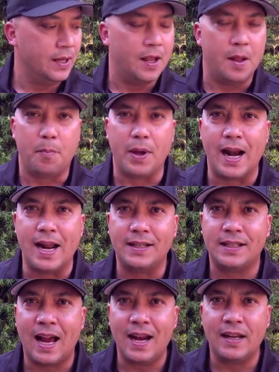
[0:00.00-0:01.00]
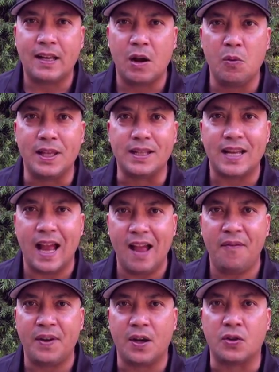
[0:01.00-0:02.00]
But I decided to go with this
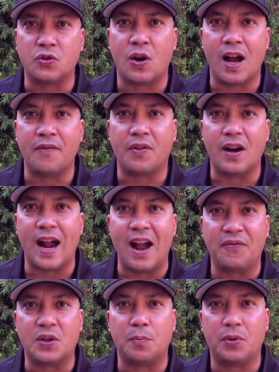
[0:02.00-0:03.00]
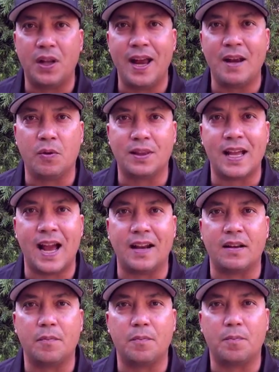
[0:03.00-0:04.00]
heavier driver after playing with that
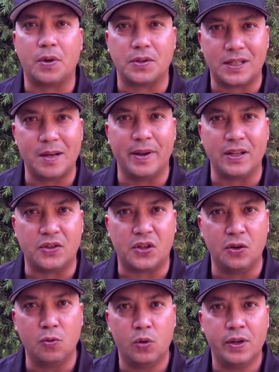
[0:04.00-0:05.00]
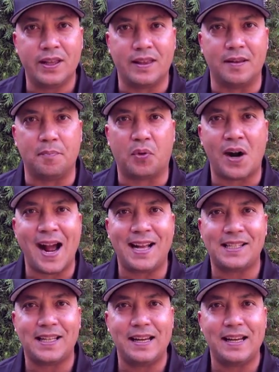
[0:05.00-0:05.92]
Persimmon 2 wood, the brassy.